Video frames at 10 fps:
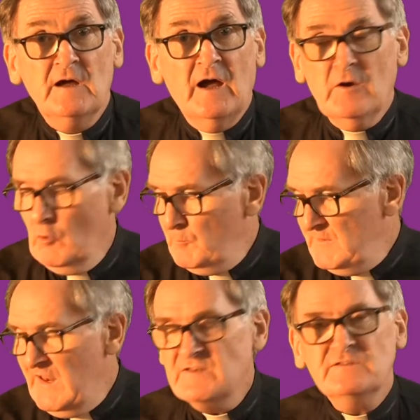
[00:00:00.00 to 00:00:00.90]
I hope
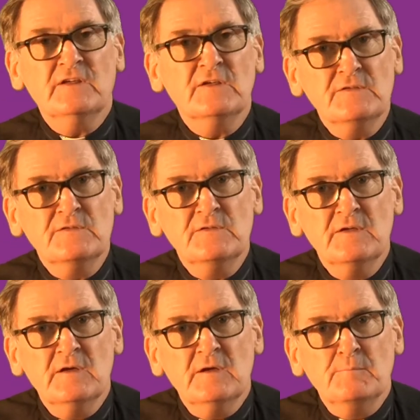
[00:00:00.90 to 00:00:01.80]
Lent is
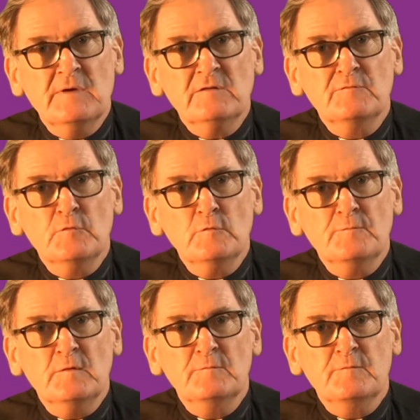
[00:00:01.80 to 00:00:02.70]
being
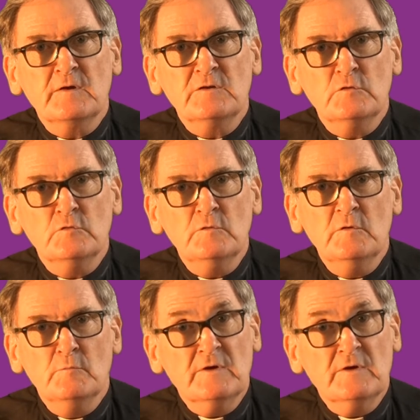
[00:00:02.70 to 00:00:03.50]
fruitful for you.